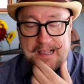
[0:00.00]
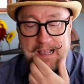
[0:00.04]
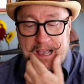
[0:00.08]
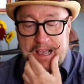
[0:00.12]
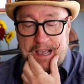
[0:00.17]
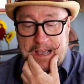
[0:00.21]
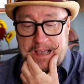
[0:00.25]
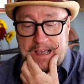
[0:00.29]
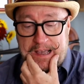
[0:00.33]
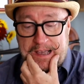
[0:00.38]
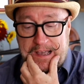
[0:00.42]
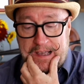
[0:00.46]

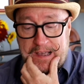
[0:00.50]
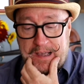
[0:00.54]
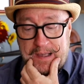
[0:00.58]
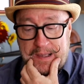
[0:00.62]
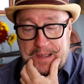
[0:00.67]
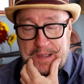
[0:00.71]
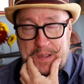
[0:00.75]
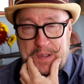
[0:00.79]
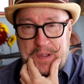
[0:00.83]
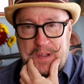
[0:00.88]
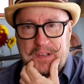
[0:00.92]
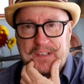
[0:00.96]

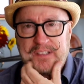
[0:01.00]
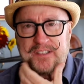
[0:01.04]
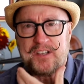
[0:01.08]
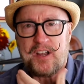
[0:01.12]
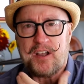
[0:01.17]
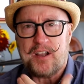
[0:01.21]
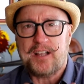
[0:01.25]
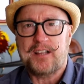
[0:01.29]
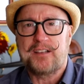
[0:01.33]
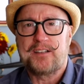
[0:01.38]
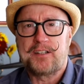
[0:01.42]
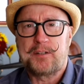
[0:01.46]
Let's
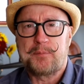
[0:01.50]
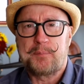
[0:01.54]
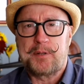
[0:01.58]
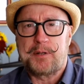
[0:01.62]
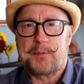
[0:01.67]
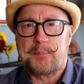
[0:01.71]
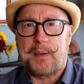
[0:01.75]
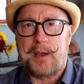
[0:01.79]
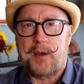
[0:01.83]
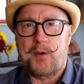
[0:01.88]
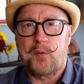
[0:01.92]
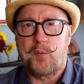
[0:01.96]
talk a little bit
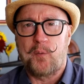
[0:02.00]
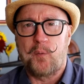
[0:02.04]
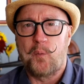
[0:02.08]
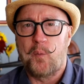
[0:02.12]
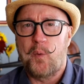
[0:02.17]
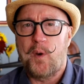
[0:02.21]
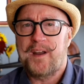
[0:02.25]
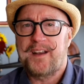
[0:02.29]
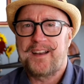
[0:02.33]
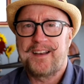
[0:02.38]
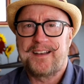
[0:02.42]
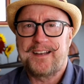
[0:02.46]
about
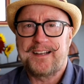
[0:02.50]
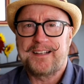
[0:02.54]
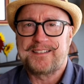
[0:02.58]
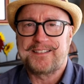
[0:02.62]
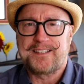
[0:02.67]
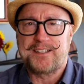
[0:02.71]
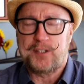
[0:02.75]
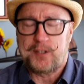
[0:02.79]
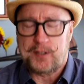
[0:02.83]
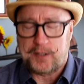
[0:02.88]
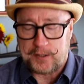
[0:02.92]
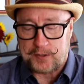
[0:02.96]
what it is
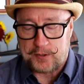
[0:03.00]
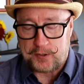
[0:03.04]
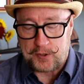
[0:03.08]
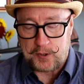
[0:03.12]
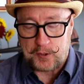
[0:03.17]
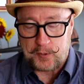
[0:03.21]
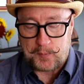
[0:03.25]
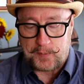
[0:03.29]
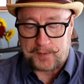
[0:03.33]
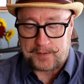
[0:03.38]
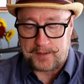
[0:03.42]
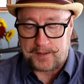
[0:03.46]
that you can
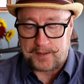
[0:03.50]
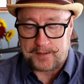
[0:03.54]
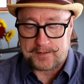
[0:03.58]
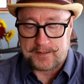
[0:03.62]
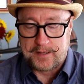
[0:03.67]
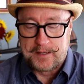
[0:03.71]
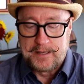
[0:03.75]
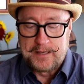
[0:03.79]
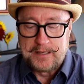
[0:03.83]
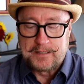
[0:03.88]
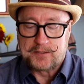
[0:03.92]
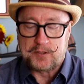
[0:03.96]
do with
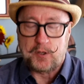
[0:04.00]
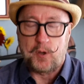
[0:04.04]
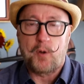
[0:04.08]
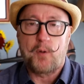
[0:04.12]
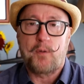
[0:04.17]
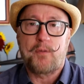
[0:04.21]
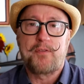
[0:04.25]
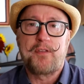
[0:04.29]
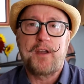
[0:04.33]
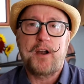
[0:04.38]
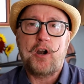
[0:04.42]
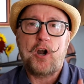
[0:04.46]
this.
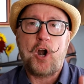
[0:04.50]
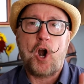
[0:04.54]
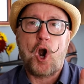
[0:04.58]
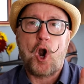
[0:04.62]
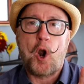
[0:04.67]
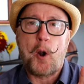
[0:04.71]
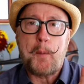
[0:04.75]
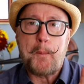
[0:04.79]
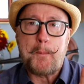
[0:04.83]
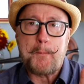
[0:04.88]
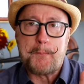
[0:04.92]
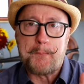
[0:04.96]
So there
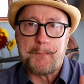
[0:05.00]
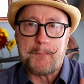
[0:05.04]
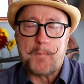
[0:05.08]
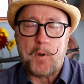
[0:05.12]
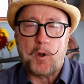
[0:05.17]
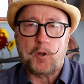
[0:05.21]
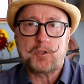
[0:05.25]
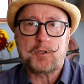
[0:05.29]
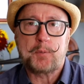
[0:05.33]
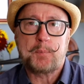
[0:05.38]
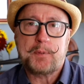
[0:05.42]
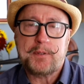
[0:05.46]
are
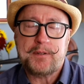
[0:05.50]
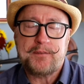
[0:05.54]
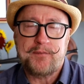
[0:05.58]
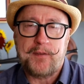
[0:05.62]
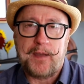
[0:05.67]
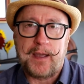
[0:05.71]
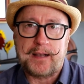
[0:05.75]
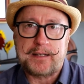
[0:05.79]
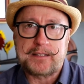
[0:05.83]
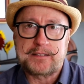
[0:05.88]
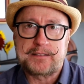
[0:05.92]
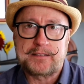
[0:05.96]
multiple
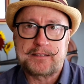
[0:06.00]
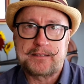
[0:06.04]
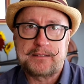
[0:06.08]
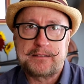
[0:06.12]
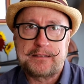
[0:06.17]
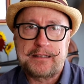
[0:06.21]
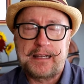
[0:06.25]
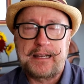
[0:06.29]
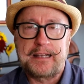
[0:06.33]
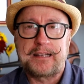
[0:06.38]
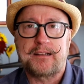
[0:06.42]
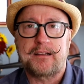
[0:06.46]
effects,
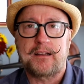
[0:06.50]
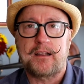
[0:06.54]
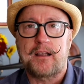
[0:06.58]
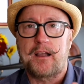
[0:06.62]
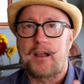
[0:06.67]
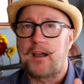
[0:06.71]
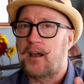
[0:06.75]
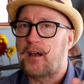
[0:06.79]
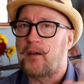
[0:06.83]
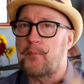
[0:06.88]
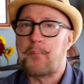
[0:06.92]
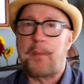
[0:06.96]
and
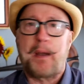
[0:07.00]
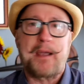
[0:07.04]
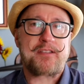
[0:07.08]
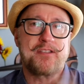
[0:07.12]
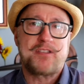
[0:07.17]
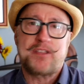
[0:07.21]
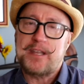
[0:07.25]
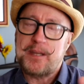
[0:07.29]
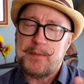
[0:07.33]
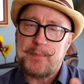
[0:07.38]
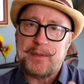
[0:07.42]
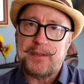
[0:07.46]
my
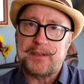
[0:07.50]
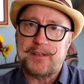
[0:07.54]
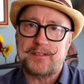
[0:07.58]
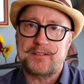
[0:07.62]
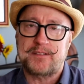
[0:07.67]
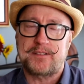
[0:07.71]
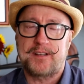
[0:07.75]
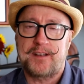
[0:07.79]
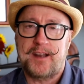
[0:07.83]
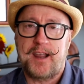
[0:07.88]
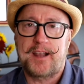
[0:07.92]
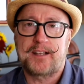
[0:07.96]
theme in
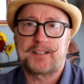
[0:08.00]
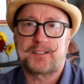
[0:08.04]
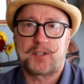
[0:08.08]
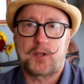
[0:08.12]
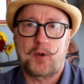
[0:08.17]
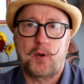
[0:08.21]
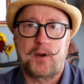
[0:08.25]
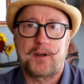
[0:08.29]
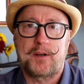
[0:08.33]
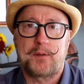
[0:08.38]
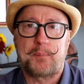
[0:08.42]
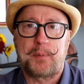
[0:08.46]
this today is
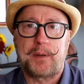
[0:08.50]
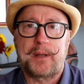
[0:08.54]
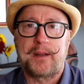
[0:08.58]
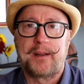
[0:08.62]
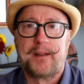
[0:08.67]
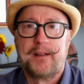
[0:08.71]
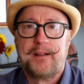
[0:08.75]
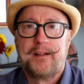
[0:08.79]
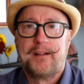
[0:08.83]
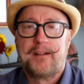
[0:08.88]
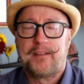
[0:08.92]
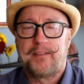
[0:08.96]
going to
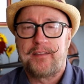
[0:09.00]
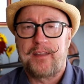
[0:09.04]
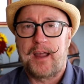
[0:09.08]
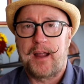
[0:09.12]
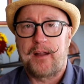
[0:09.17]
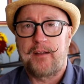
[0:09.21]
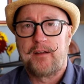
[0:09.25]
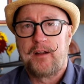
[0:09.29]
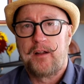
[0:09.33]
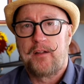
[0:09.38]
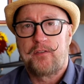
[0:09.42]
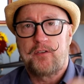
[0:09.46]
be
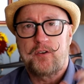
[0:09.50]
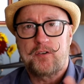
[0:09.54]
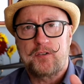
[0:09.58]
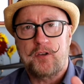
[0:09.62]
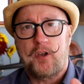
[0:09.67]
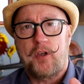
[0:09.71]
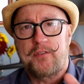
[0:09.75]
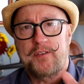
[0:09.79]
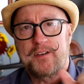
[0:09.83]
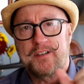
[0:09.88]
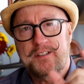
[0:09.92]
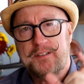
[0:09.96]
that there's
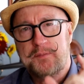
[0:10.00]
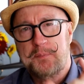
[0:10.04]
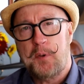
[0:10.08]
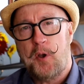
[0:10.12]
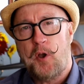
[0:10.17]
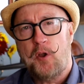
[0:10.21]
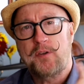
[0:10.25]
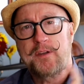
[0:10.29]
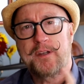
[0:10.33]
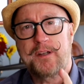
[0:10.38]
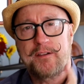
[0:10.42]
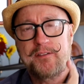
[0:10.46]
all these
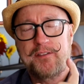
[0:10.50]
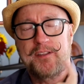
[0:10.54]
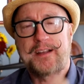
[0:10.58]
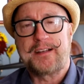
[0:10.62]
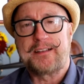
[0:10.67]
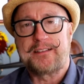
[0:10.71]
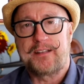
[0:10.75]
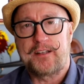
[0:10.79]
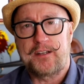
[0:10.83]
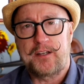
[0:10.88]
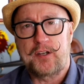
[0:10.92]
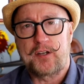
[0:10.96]
small little
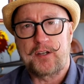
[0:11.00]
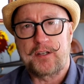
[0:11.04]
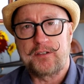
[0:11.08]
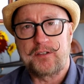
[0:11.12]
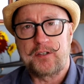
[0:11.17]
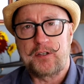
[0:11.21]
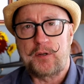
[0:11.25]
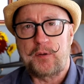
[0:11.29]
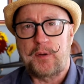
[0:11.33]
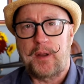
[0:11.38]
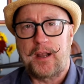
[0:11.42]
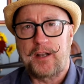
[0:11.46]
things that you can
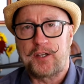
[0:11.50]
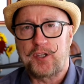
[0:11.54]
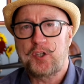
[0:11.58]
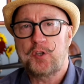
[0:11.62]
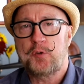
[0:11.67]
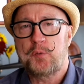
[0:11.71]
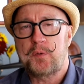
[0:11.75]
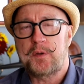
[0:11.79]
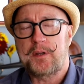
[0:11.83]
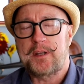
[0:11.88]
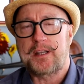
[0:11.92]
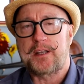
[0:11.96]
do, and
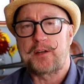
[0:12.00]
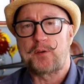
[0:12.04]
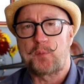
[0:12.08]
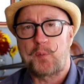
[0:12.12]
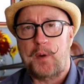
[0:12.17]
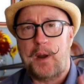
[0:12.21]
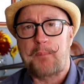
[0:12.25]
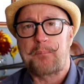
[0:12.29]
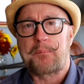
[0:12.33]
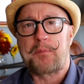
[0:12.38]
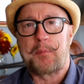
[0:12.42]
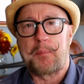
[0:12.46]
you really can
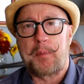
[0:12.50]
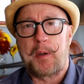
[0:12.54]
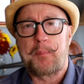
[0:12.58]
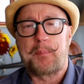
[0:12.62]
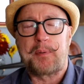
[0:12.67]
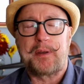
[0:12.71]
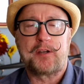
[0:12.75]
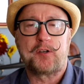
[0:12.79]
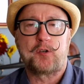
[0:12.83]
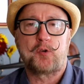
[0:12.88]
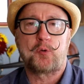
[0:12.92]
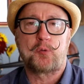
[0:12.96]
wrap them
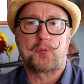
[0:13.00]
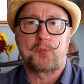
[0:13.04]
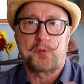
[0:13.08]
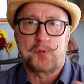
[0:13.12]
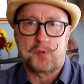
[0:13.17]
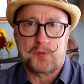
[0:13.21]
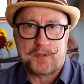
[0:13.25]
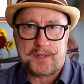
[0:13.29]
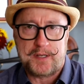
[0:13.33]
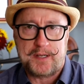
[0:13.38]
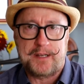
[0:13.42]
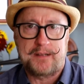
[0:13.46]
up into a
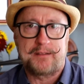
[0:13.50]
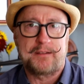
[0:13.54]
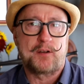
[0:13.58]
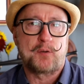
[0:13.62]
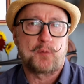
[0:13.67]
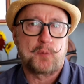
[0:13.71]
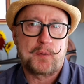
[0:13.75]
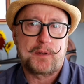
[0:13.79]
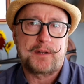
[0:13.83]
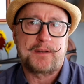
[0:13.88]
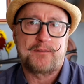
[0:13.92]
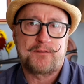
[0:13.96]
routine that
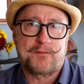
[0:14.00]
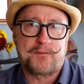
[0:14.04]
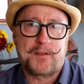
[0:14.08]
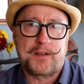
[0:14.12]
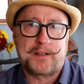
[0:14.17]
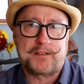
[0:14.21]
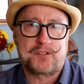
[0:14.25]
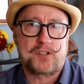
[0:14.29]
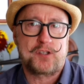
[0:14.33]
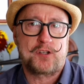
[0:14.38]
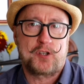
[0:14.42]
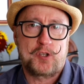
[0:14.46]
really
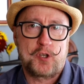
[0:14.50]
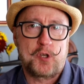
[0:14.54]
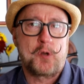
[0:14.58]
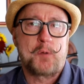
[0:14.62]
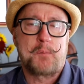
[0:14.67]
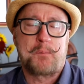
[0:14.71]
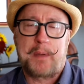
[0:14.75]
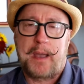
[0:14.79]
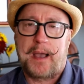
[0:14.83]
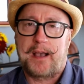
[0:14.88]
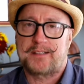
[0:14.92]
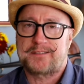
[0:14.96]
fits you
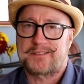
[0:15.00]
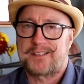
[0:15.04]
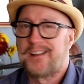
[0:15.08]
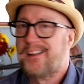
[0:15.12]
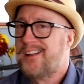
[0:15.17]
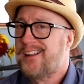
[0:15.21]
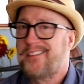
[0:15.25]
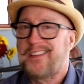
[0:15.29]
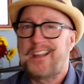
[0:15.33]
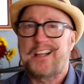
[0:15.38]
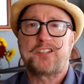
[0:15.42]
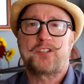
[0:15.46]
best.
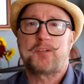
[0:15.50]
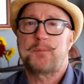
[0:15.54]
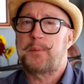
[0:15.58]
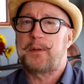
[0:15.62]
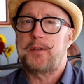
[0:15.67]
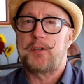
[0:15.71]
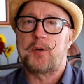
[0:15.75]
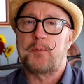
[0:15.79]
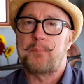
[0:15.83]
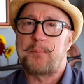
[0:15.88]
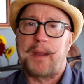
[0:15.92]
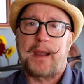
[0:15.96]
That should be
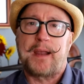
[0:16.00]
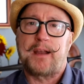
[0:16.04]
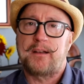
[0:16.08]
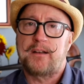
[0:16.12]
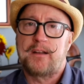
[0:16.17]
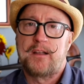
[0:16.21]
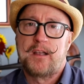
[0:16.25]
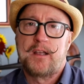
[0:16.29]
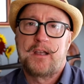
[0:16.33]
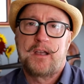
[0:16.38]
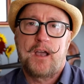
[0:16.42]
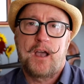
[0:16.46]
your
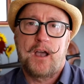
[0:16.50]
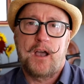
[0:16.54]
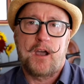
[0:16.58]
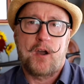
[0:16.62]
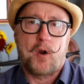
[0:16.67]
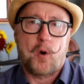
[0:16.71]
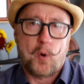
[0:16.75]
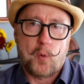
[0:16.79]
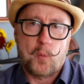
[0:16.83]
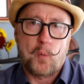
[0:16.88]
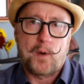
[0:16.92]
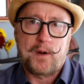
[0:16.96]
main,
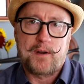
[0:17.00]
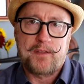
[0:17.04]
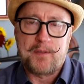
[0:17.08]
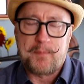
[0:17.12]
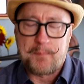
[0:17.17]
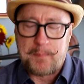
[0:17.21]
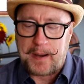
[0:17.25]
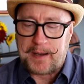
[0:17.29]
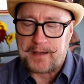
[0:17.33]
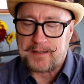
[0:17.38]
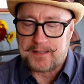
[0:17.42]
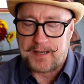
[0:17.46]
or one of the
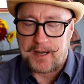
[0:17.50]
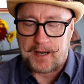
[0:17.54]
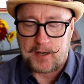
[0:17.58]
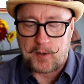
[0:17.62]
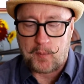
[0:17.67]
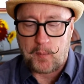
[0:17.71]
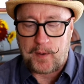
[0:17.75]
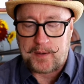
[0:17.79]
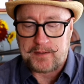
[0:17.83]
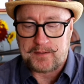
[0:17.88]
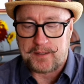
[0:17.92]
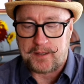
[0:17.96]
main
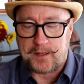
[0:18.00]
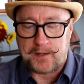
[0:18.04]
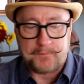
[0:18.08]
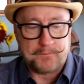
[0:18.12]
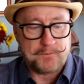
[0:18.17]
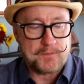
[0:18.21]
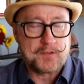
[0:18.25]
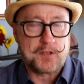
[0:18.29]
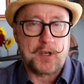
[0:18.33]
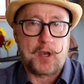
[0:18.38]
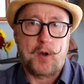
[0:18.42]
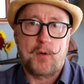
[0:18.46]
takeaways here.
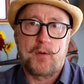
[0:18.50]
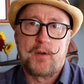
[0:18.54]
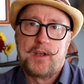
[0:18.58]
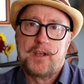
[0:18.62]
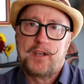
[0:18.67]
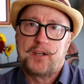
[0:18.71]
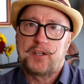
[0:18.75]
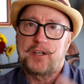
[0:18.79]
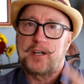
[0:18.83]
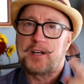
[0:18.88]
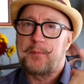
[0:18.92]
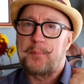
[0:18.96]
So
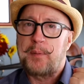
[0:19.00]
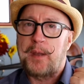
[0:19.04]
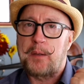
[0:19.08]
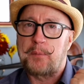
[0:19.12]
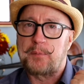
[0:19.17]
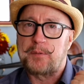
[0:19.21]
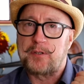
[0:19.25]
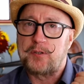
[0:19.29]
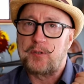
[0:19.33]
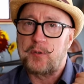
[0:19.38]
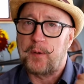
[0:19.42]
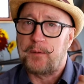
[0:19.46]
you're going to be
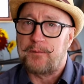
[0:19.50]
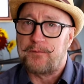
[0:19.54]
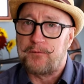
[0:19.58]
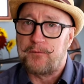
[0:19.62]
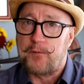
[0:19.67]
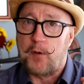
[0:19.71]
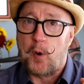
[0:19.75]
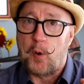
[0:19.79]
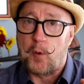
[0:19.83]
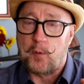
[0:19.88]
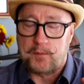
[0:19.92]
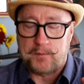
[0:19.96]
able to do a
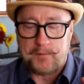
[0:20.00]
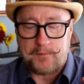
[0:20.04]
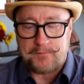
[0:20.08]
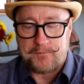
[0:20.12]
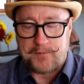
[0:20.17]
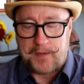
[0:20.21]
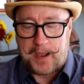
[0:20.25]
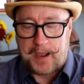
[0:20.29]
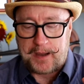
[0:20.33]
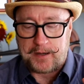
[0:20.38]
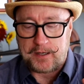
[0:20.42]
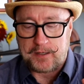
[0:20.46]
phone
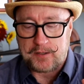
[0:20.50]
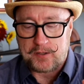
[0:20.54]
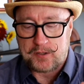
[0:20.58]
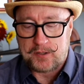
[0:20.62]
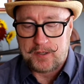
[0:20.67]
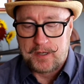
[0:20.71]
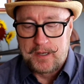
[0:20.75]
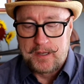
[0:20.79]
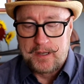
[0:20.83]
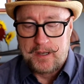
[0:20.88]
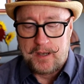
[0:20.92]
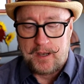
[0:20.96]

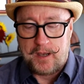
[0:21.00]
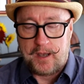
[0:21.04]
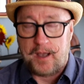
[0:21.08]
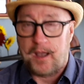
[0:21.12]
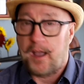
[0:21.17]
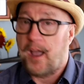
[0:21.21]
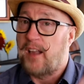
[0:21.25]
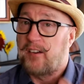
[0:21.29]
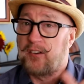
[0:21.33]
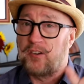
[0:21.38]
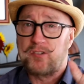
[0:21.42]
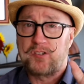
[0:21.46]
vanish,
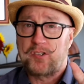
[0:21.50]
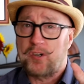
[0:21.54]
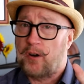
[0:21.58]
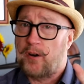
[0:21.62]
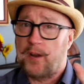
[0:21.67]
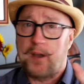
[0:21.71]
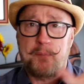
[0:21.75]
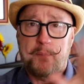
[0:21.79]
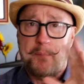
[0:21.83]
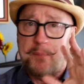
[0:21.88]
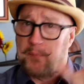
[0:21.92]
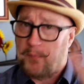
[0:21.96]
and you start
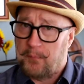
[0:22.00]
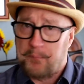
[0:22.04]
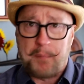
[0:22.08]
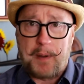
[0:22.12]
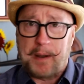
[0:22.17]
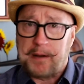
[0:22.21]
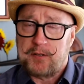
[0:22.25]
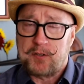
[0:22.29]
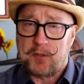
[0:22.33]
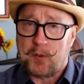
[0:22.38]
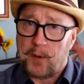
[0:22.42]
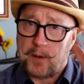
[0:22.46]
off
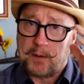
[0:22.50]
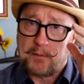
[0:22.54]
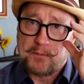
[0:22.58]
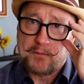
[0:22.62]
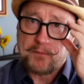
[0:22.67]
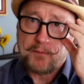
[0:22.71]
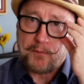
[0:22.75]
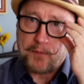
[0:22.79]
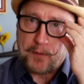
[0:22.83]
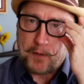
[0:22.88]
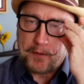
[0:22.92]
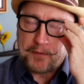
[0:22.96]
by
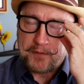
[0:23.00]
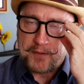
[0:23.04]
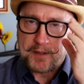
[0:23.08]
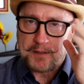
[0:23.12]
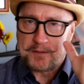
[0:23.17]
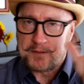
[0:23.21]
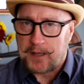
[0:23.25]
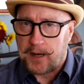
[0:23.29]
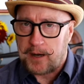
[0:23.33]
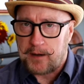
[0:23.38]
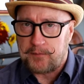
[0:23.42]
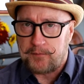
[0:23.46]
showing the
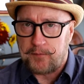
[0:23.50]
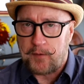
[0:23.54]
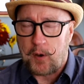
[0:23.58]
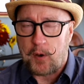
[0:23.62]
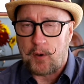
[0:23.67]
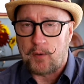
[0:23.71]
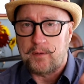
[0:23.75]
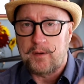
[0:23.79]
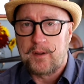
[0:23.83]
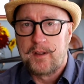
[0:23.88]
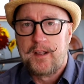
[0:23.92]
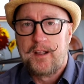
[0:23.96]
entire
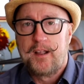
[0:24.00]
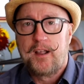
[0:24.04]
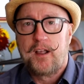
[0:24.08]
phone.